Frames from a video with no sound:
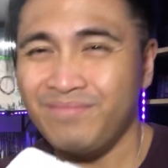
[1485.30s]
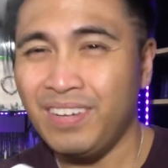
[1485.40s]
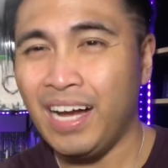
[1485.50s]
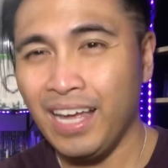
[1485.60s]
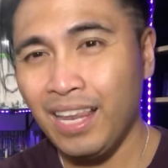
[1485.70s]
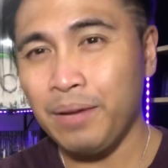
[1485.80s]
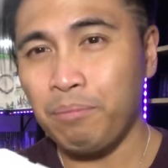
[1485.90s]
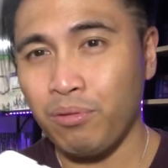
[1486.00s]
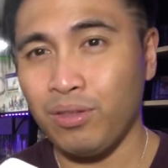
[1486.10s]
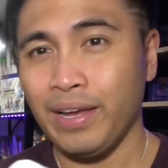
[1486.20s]
like
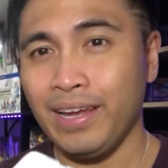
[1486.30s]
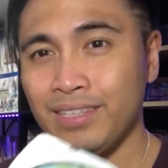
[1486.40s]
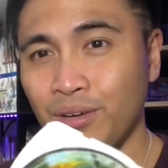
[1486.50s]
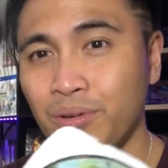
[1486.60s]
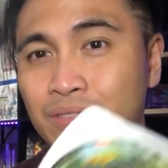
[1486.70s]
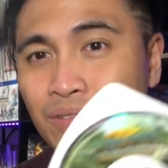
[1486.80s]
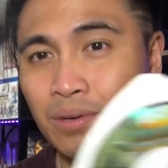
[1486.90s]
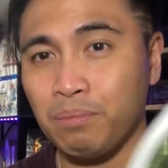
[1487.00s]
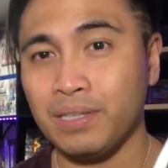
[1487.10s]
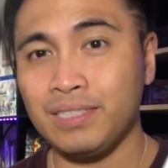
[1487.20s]
playing the ones for the
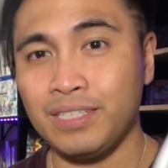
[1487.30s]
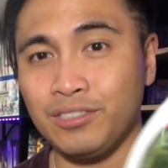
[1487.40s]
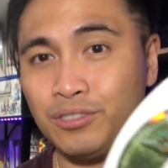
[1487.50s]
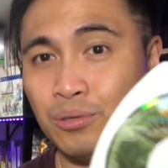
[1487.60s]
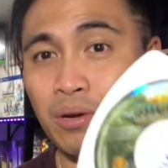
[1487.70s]
PlayStation 2.